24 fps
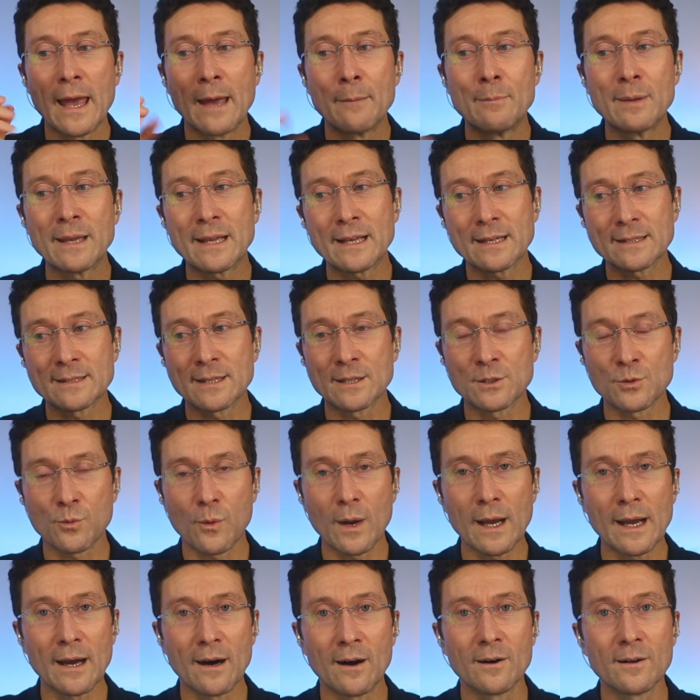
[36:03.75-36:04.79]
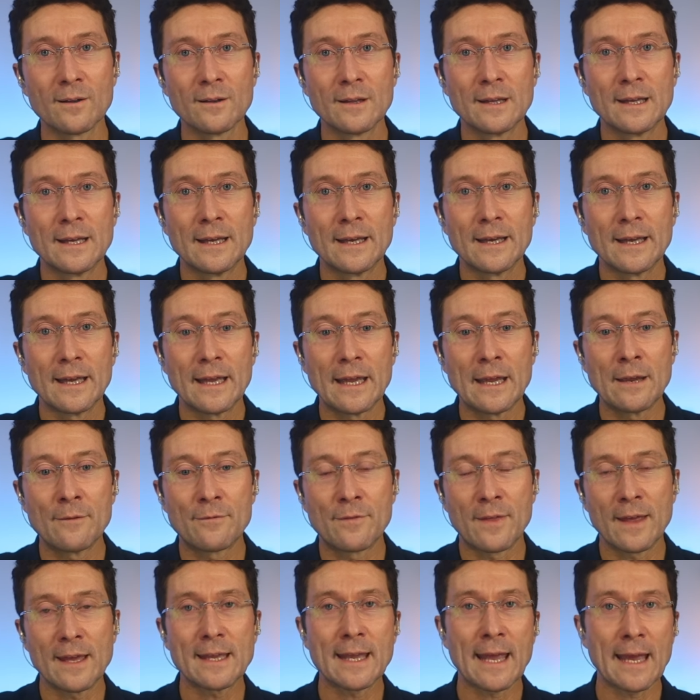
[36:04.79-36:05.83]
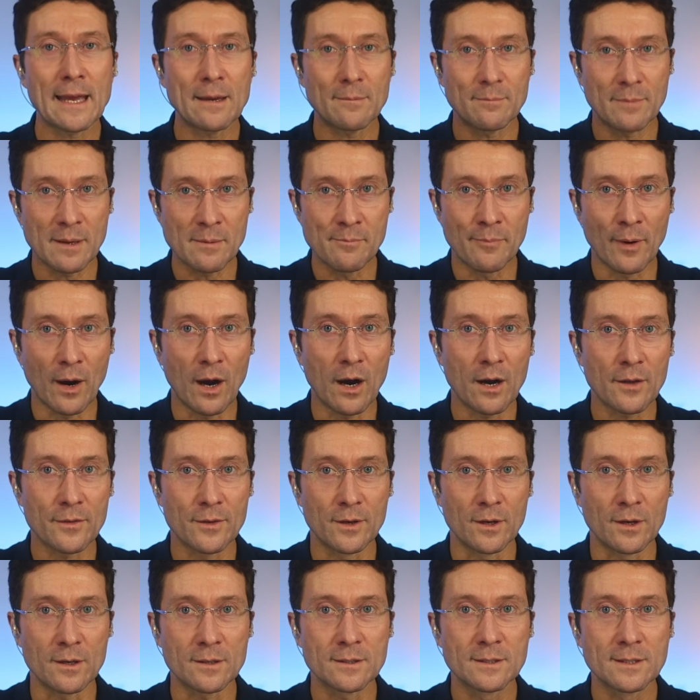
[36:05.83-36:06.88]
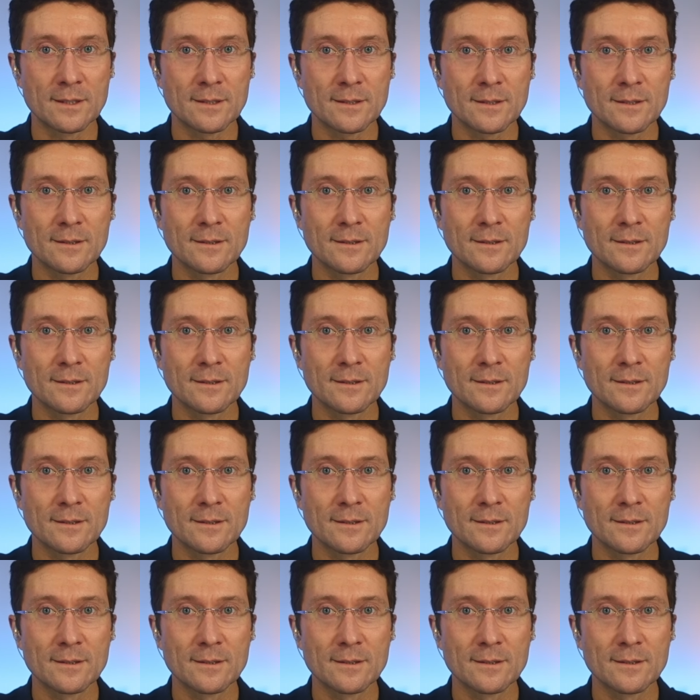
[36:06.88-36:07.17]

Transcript: Because as well, if they can't be bothered